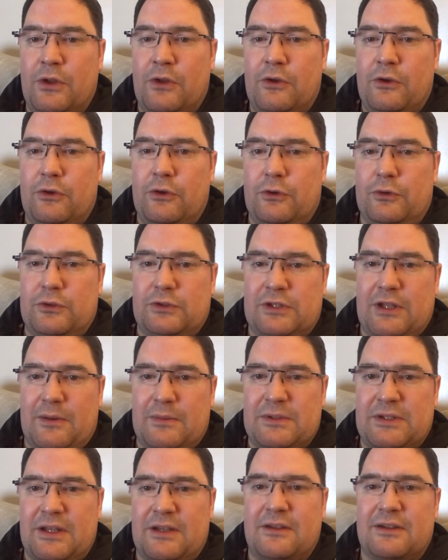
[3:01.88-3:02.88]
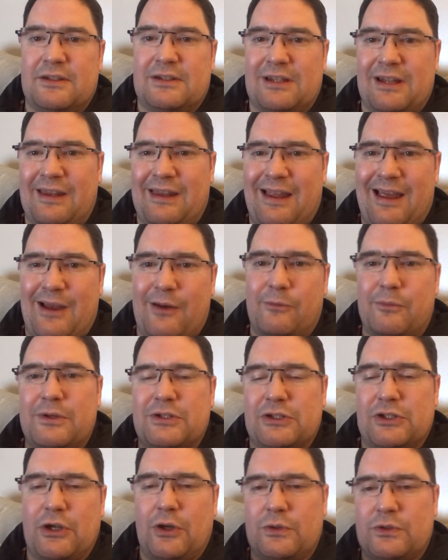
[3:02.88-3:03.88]
who stepped in, that's allowed me
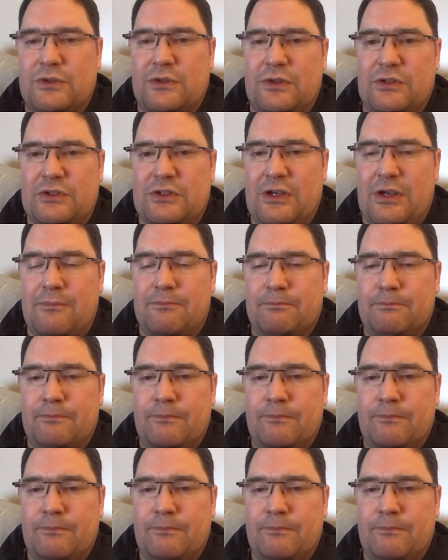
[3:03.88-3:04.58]
to go to the gym.